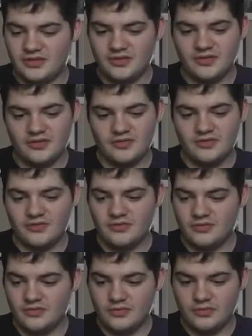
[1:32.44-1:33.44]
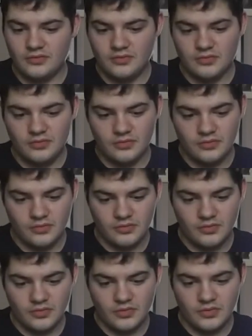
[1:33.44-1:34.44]

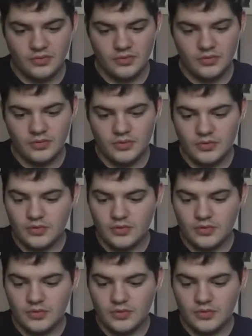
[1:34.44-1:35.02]
(silence)